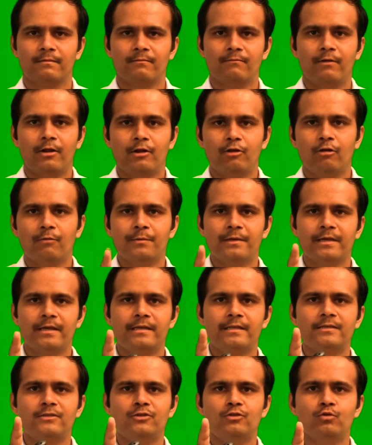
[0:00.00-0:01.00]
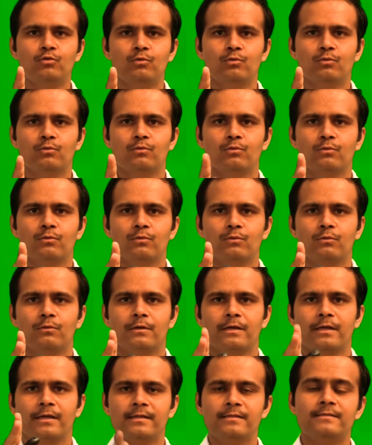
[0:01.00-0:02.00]
Value of n is 2.
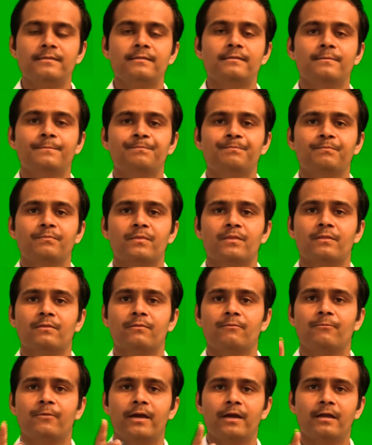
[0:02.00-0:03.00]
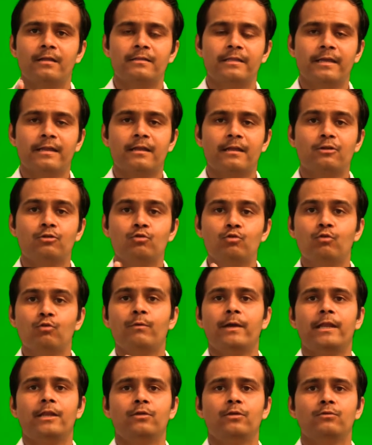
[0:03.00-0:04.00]
Hence, there are two
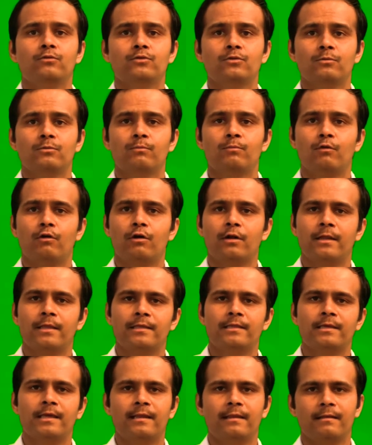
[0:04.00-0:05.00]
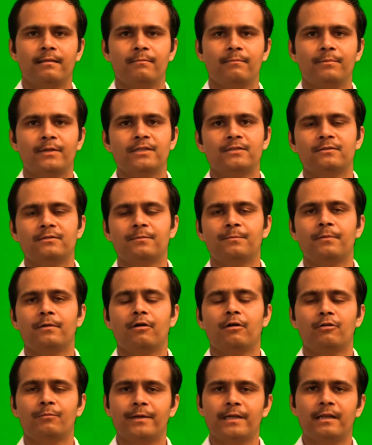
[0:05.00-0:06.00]
values for L. Principal
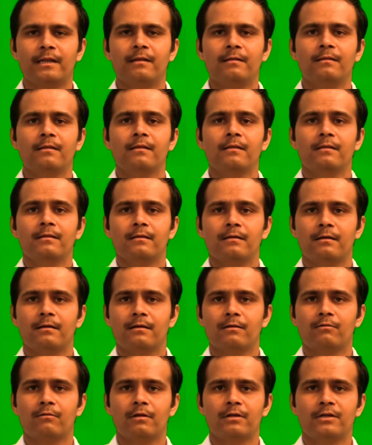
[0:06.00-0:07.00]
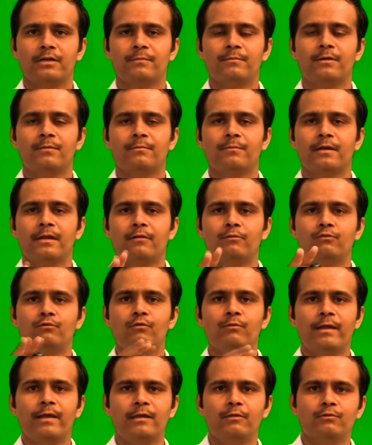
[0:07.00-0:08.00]
orbital quantum number have
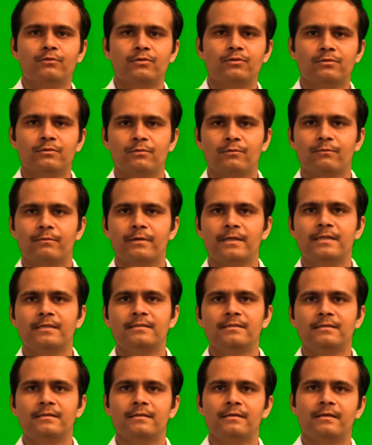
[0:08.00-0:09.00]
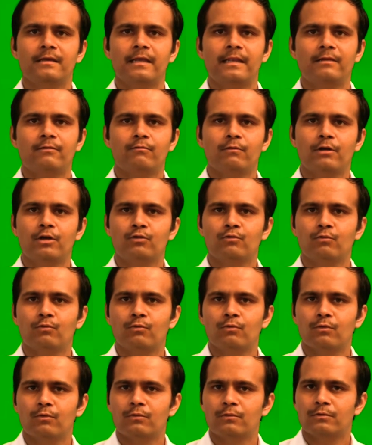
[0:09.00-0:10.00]
two values. One is L equal
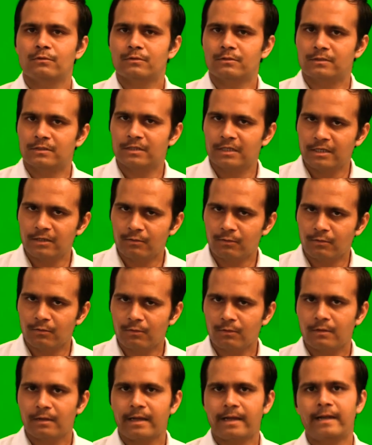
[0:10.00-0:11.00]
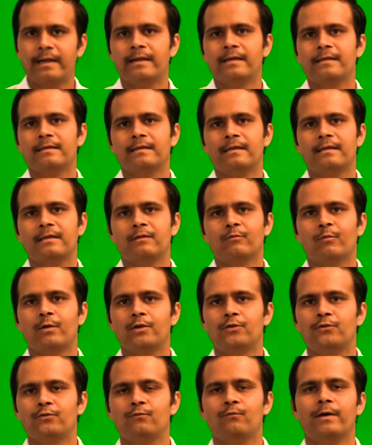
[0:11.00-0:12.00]
to 0 and L
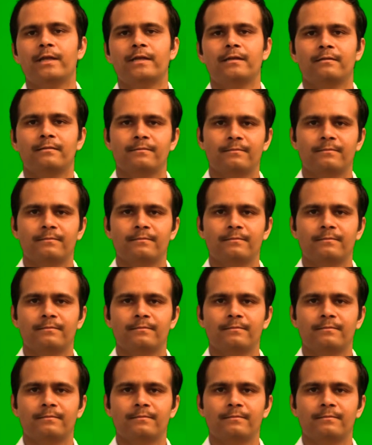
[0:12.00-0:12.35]
equal to 1.